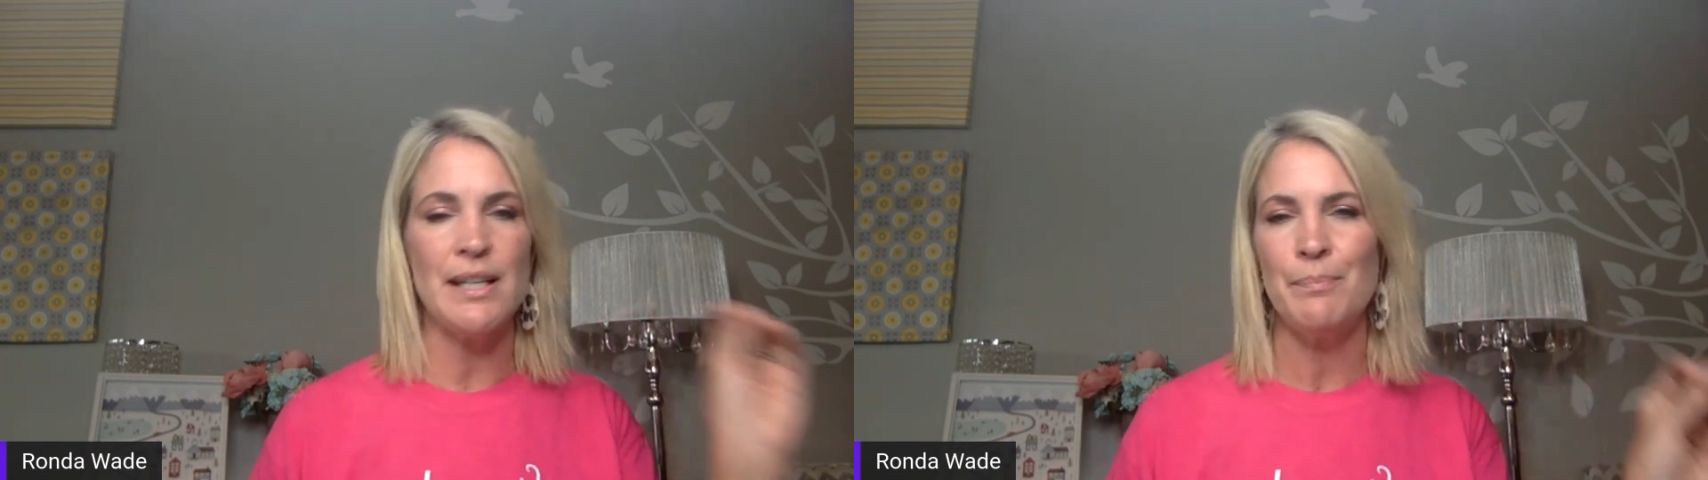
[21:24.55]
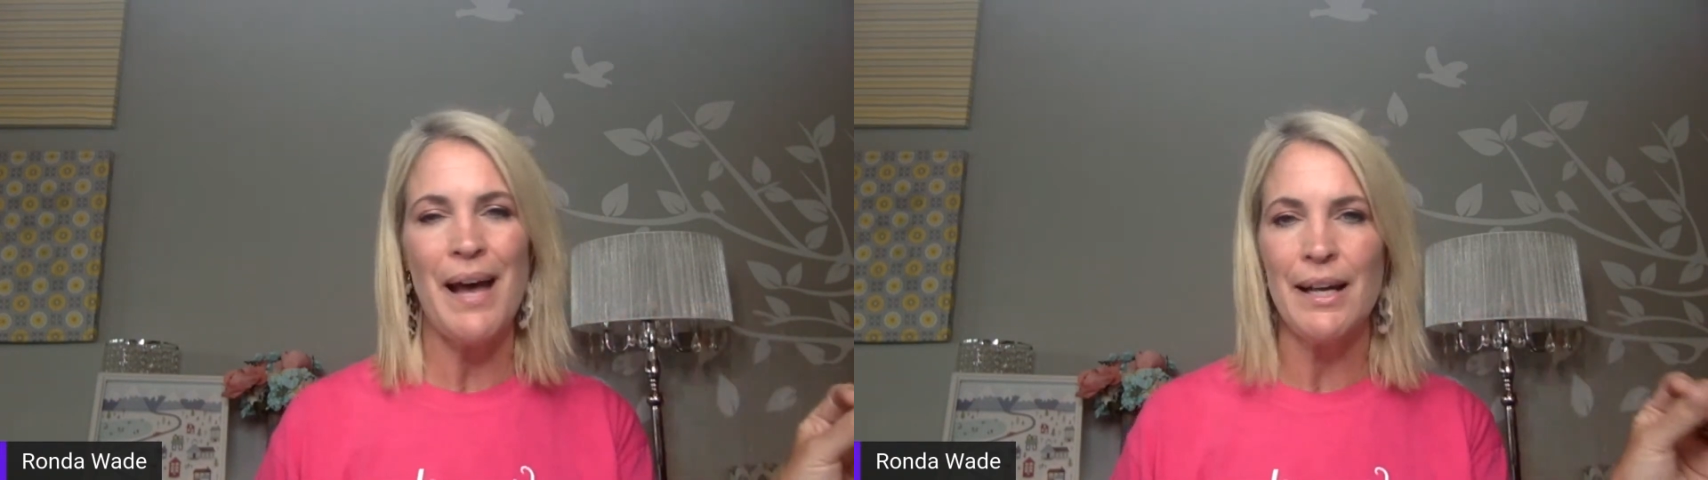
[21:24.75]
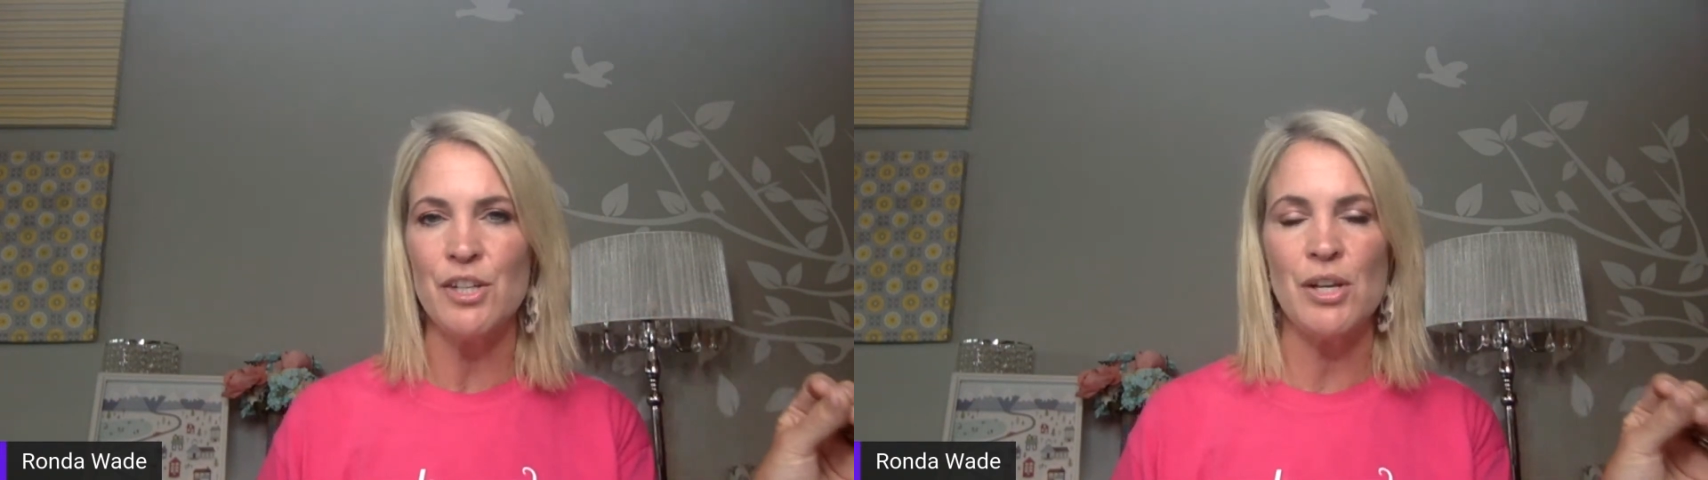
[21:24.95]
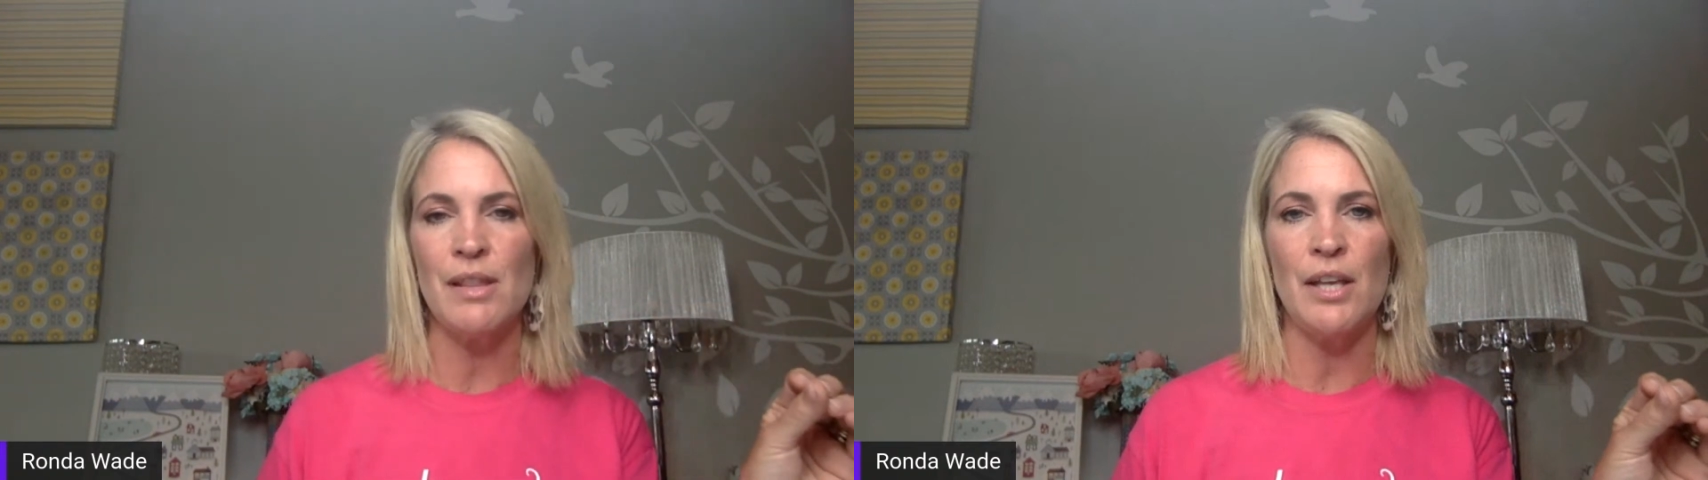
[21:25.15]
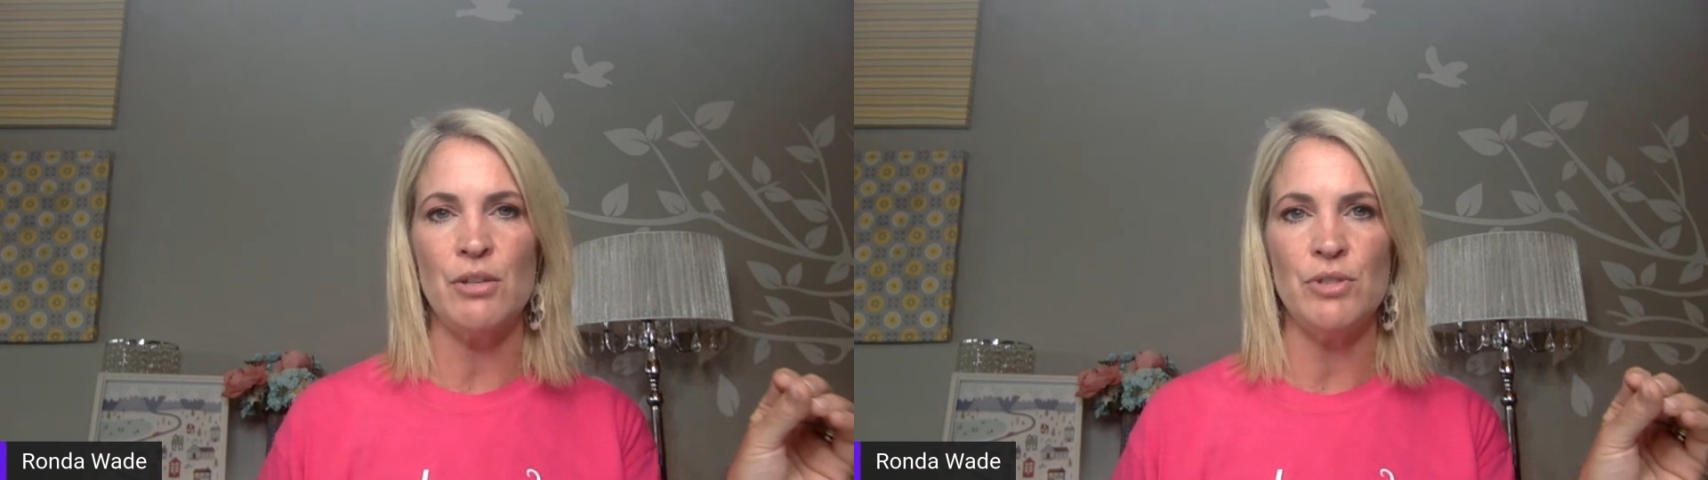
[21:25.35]
any
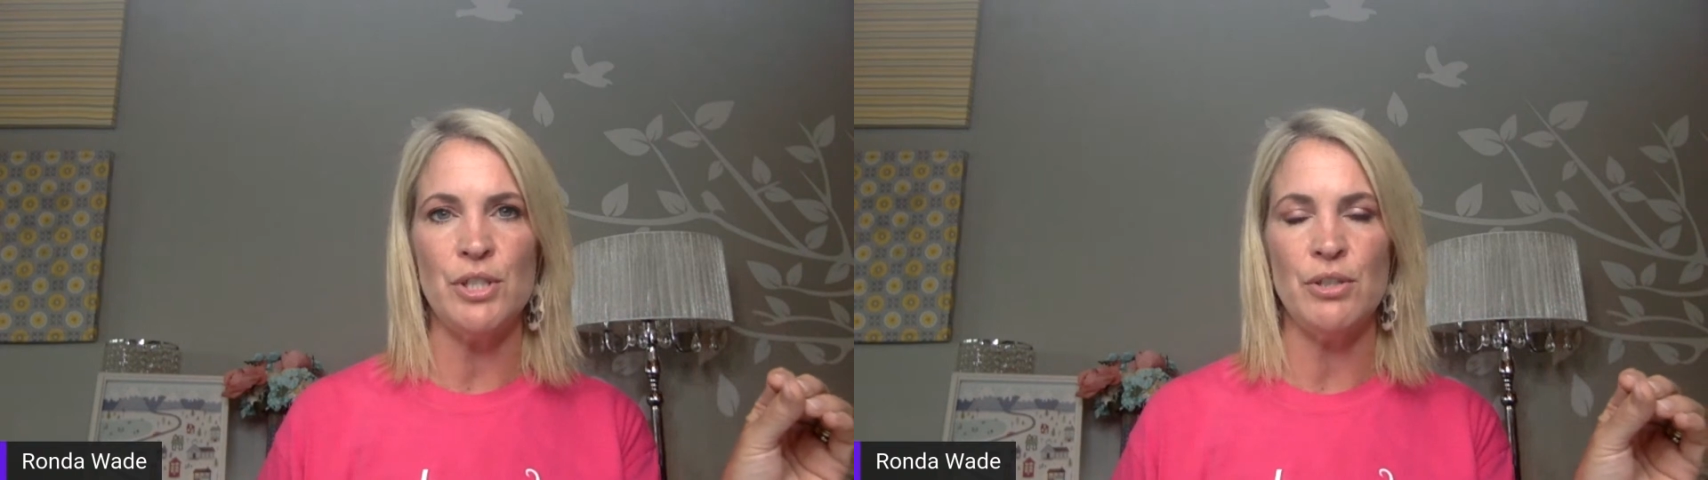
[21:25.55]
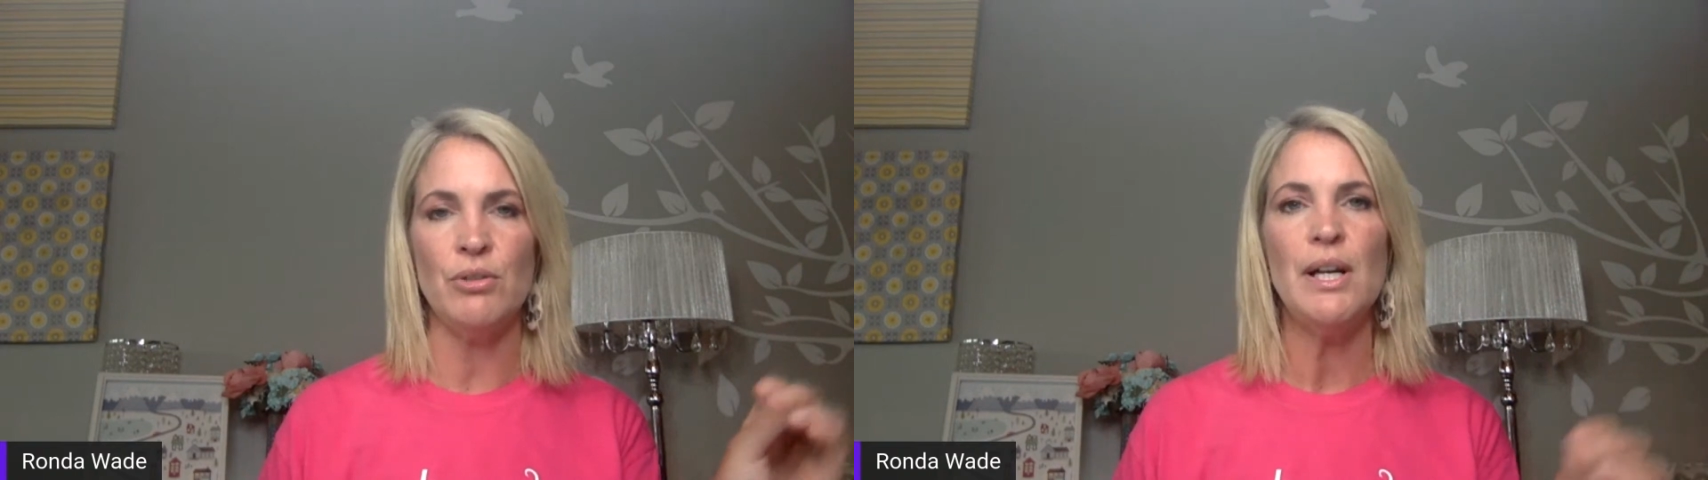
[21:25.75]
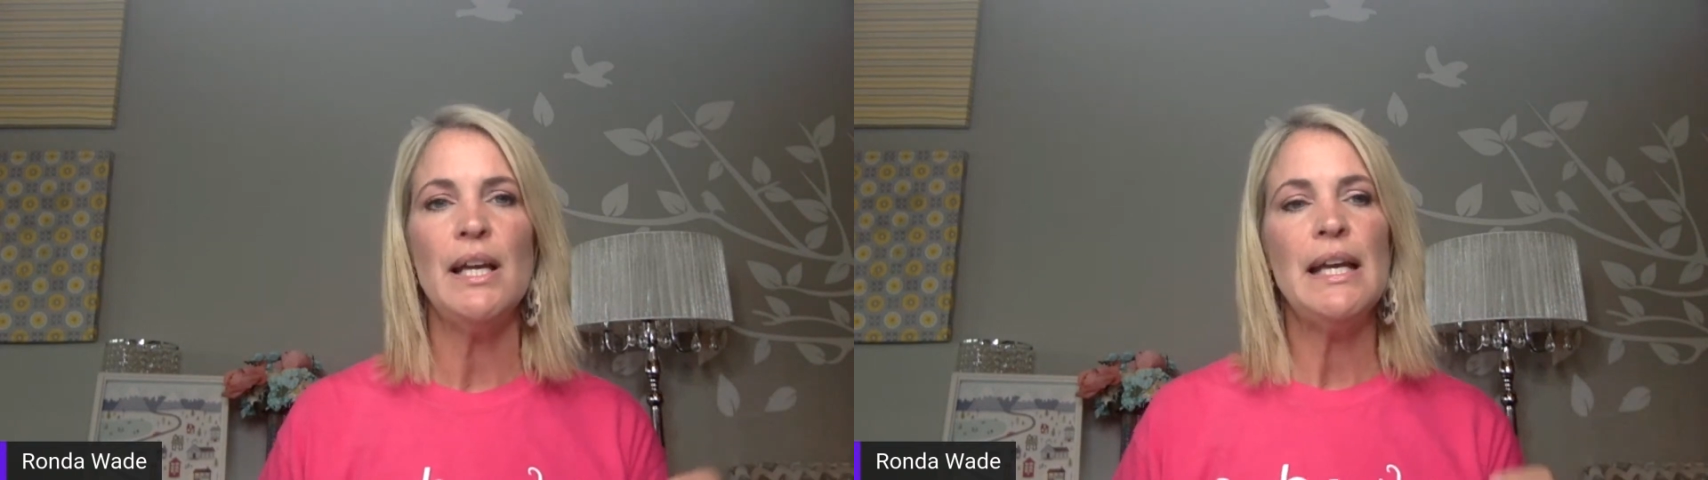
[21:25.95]
packaging that you do